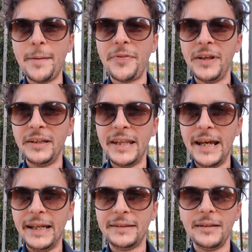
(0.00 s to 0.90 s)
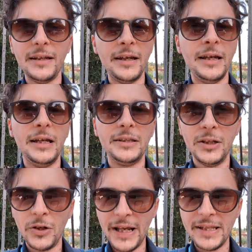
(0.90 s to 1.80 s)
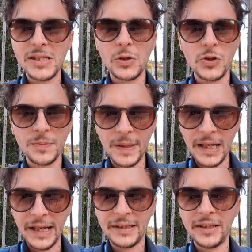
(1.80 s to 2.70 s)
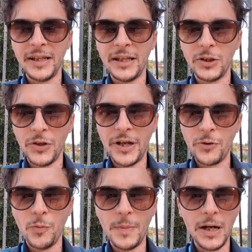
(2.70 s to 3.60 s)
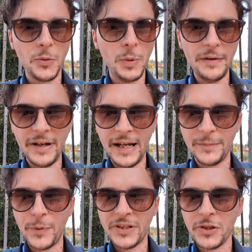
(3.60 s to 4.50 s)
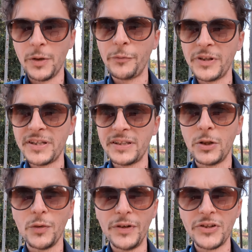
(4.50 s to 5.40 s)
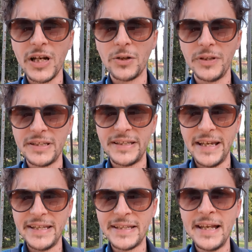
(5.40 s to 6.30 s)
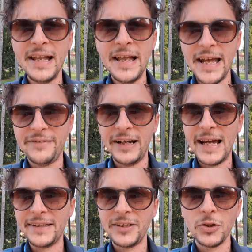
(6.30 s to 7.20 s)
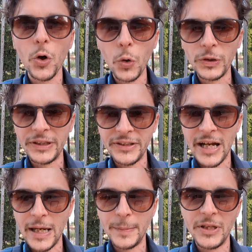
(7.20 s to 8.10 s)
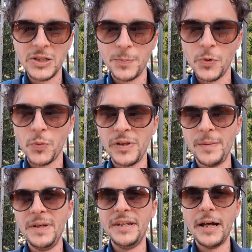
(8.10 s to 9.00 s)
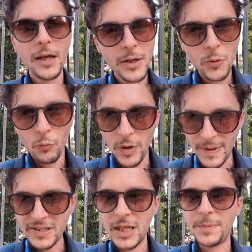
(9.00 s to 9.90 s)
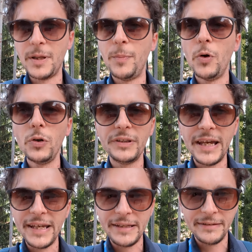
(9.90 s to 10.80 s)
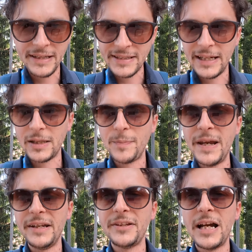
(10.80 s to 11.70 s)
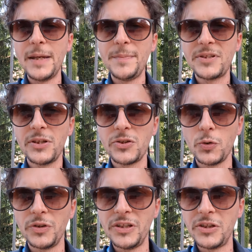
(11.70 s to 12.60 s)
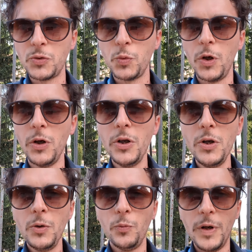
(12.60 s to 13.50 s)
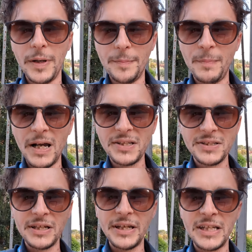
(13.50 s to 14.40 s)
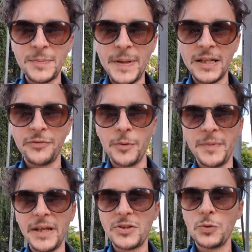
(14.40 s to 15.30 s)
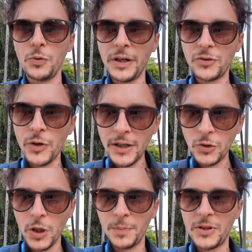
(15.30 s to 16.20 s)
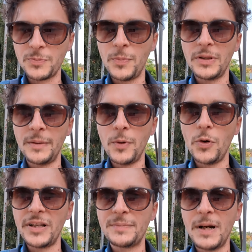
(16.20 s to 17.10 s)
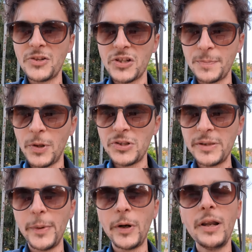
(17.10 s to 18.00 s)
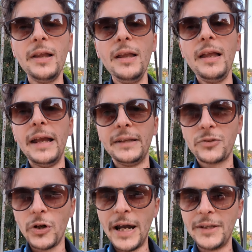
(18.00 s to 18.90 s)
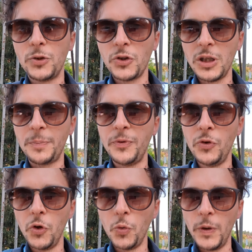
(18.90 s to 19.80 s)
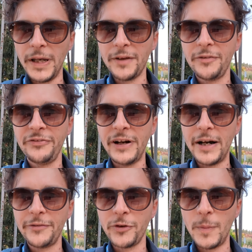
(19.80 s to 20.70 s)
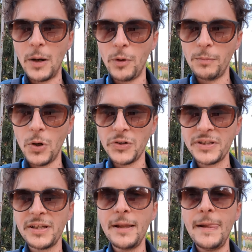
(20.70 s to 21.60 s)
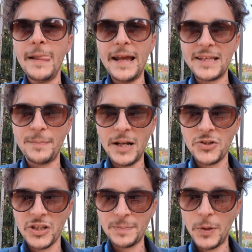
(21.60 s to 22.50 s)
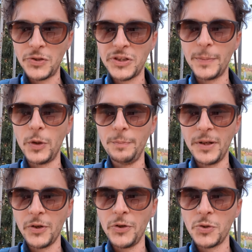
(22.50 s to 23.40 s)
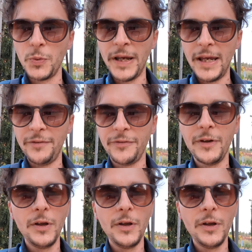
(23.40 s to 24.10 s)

something that Di Lorenzo, Spalletti and Donnarumma, who have had press conferences in Coverciano these days, have highlighted all the time they spoke with the media. We must keep the ball. They said it many times, so this is what we must expect from the Azzurri. Try to keep the ball as much as possible and try to keep Norway far from our box as much as possible, because we have